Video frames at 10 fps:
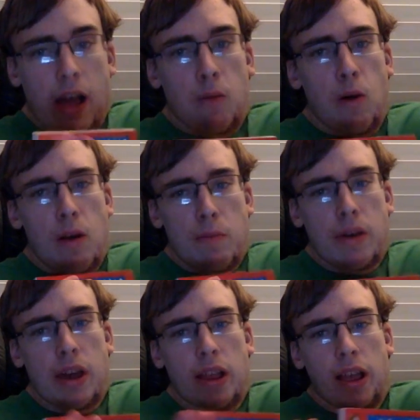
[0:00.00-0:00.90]
One
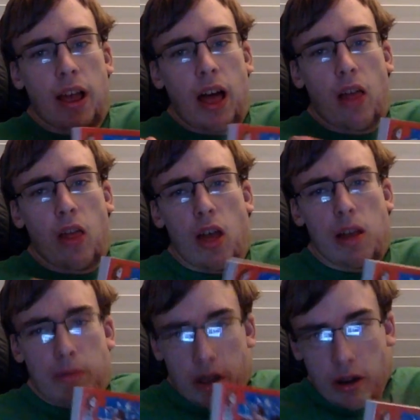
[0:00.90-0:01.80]
Piece, a lot of
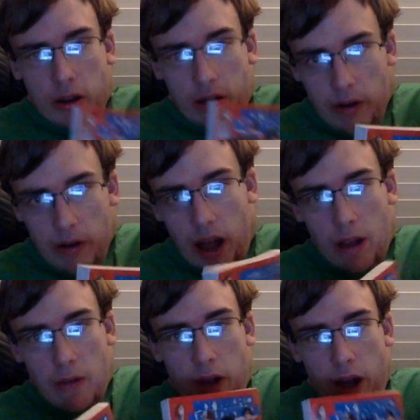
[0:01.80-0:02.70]
the other theories
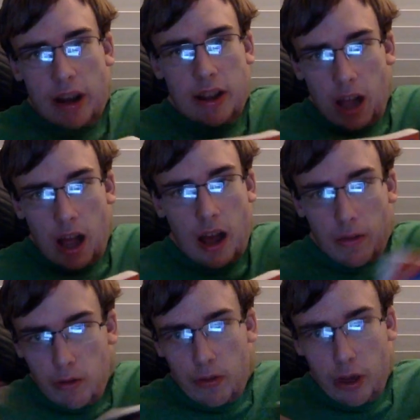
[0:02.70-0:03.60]
I
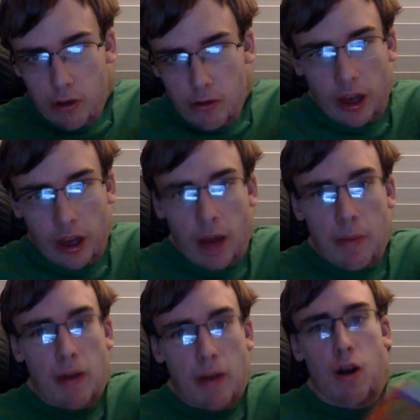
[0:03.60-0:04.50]
reviewed, like my
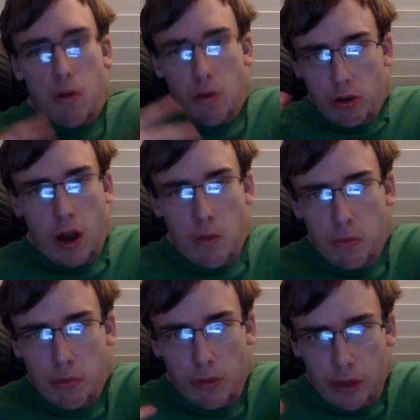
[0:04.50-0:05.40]
Naruto
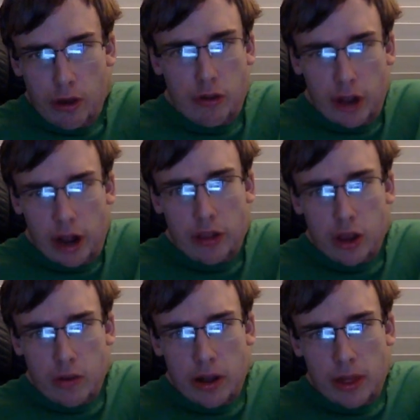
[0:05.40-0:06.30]
reviews that I'm
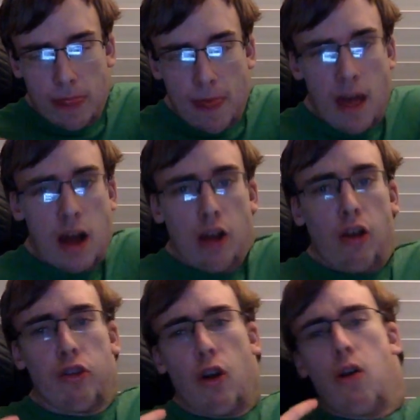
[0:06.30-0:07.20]
doing, those
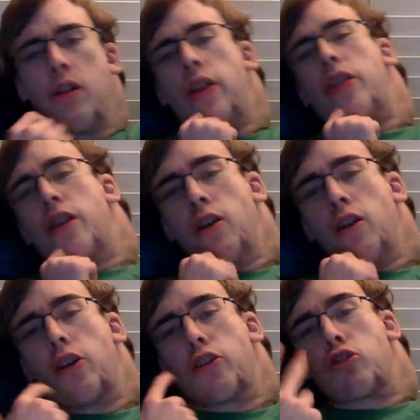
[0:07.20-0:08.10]
aren't necessarily
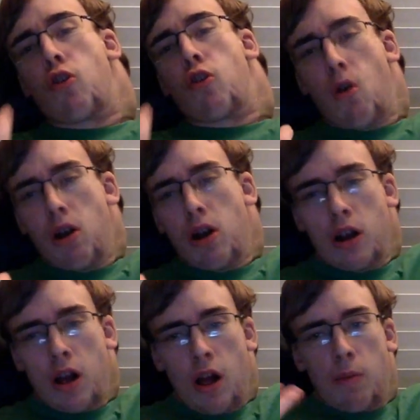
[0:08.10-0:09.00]
a chore,
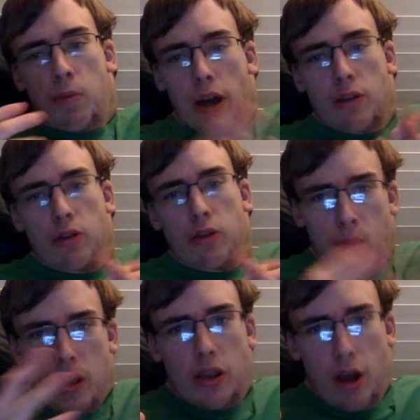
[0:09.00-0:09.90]
but I'm
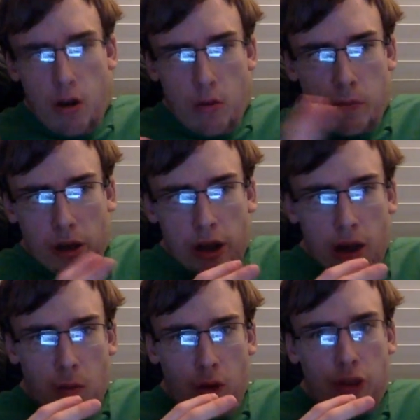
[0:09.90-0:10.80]
doing those because I
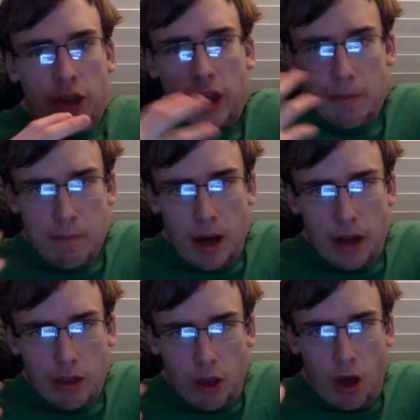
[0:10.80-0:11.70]
want to give my
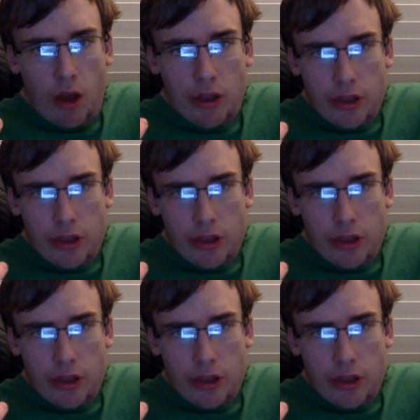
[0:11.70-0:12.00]
thoughts